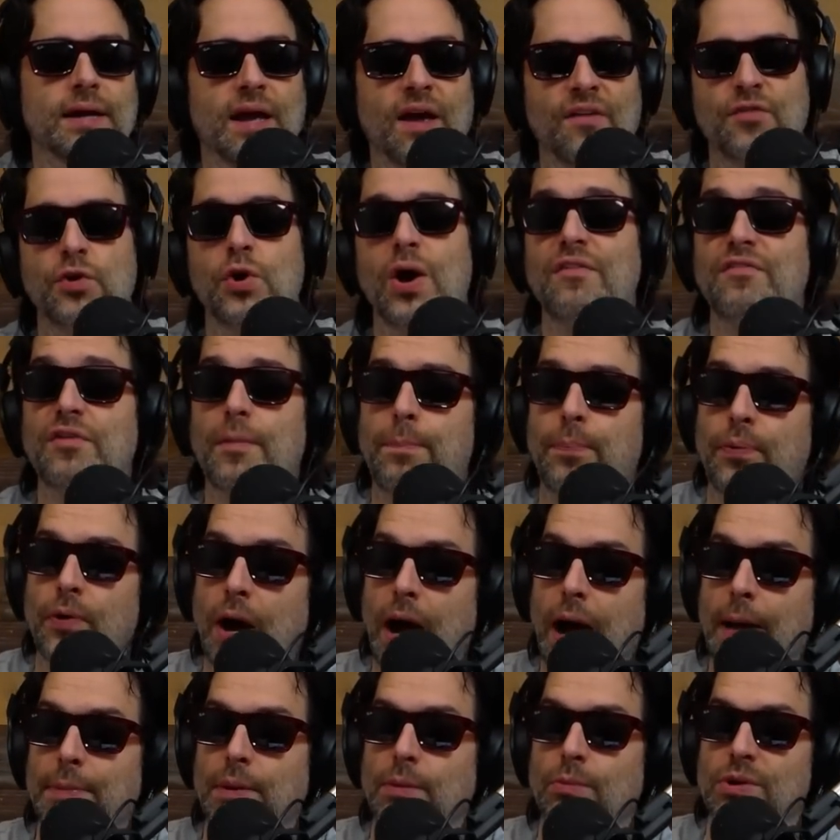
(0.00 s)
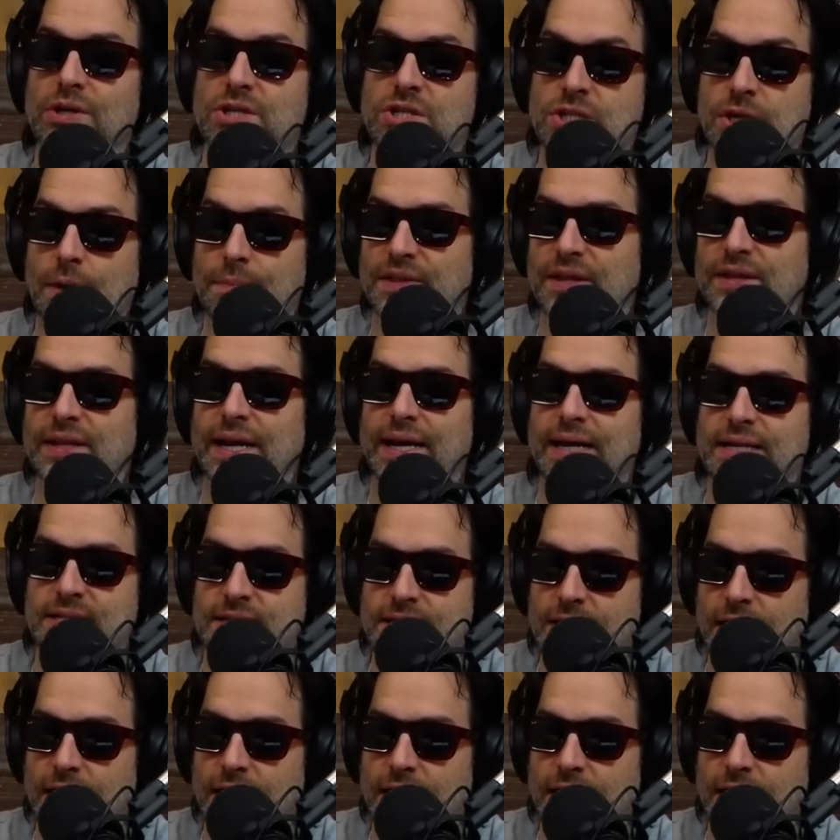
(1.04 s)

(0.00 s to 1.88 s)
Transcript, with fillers: If you have a problem with something that has